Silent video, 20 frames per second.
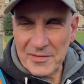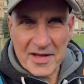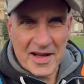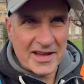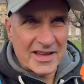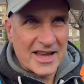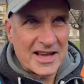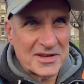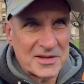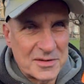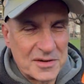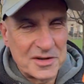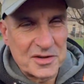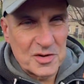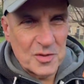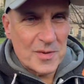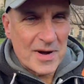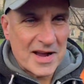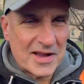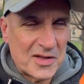that gate, so I need to
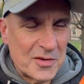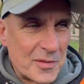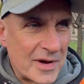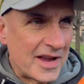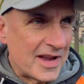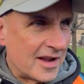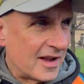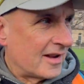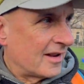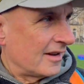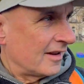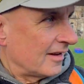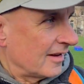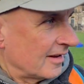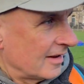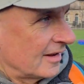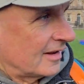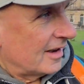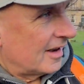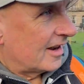go back the way
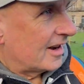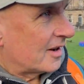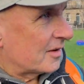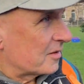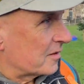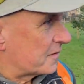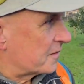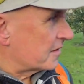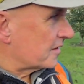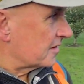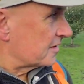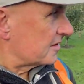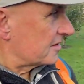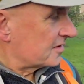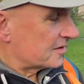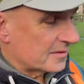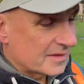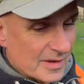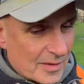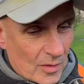and out the front.
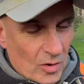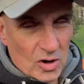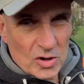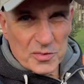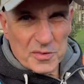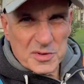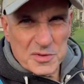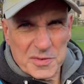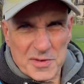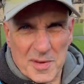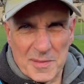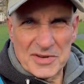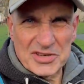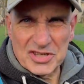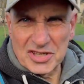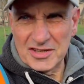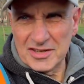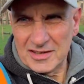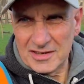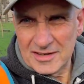So anyway, onwards with our
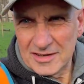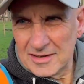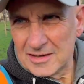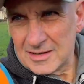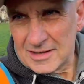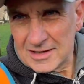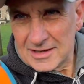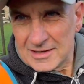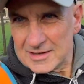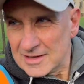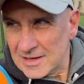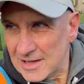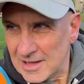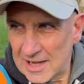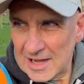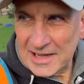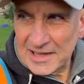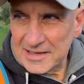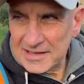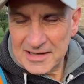mission.
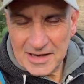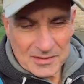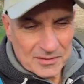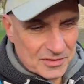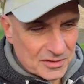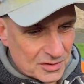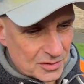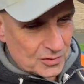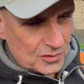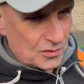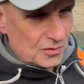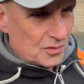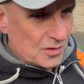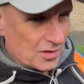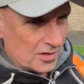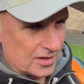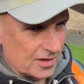Heading down to